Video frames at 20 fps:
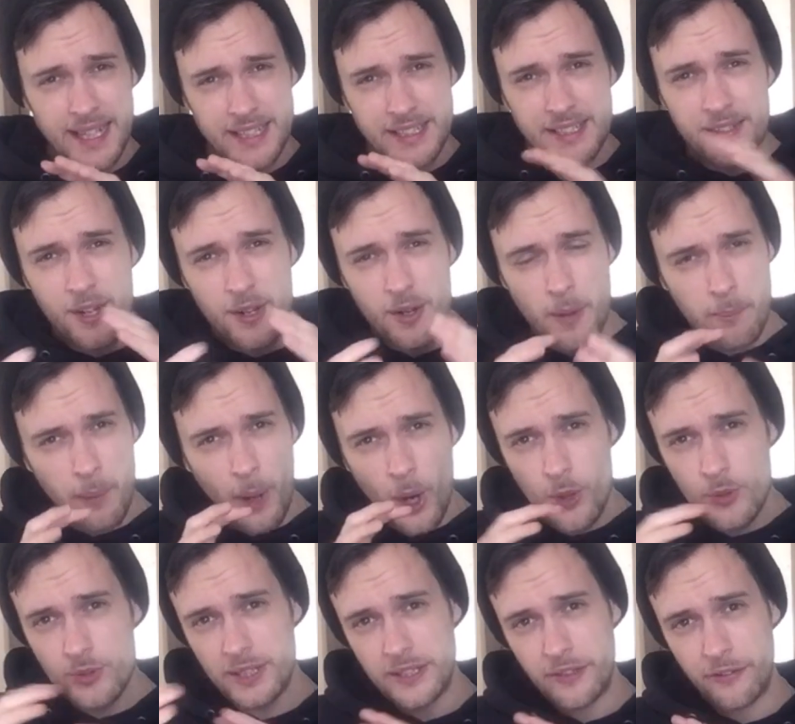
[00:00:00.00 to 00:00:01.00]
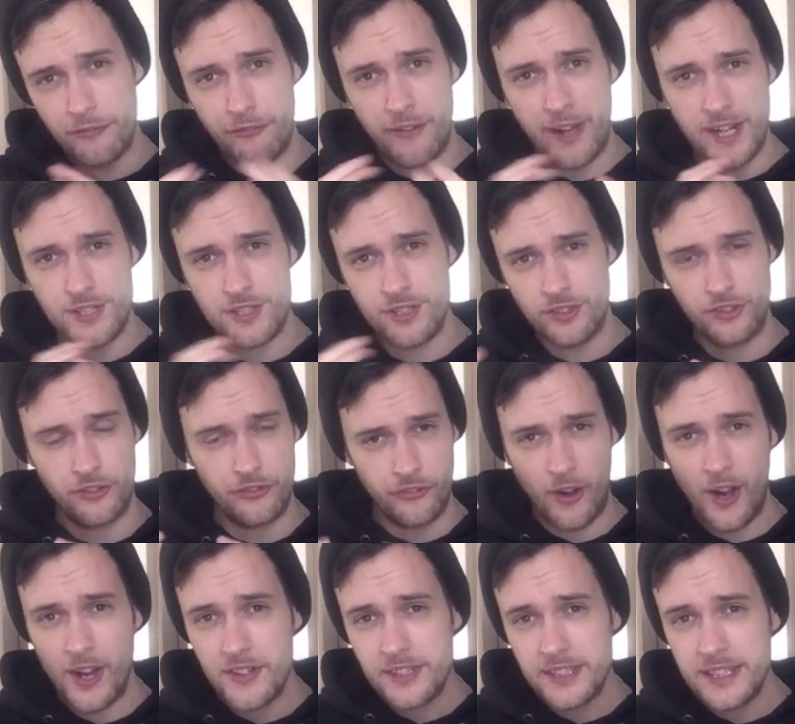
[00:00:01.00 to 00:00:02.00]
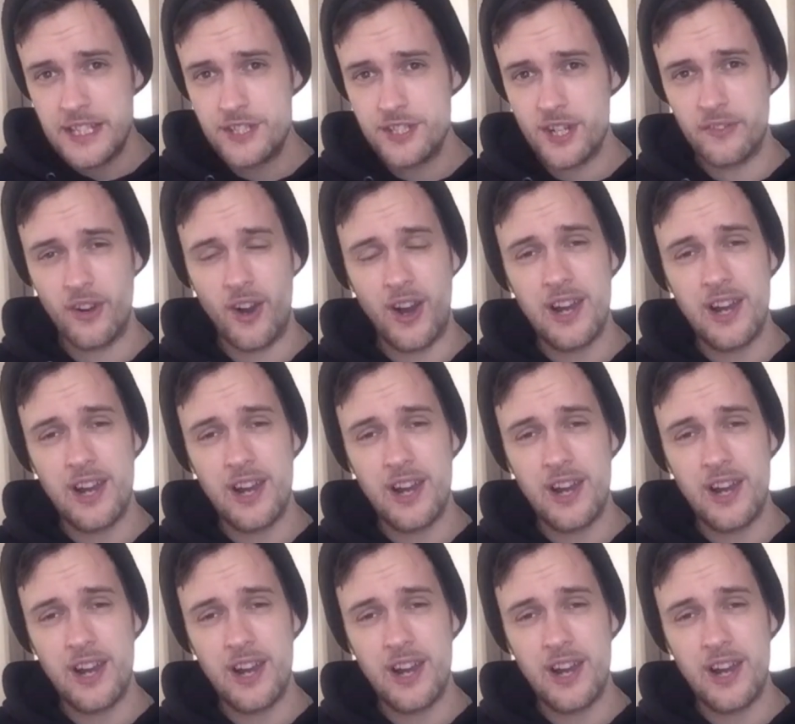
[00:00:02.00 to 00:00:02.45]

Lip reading: you know, opposing factions fighting each other.